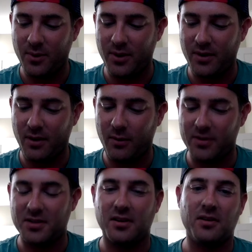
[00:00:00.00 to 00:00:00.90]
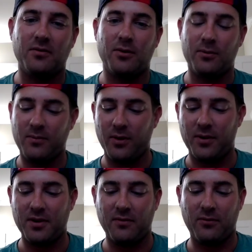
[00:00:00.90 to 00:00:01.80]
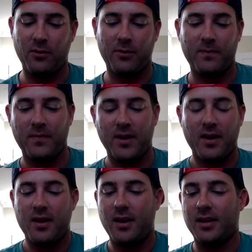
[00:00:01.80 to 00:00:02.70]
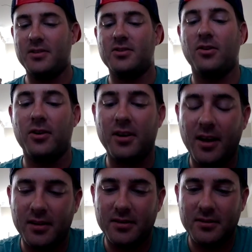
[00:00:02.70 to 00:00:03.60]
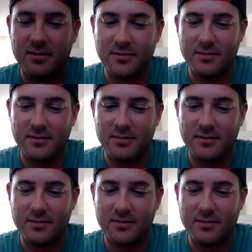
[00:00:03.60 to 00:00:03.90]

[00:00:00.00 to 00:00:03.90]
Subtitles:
But I'll watch it again to confirm. I'll write down 4. I got Sark next.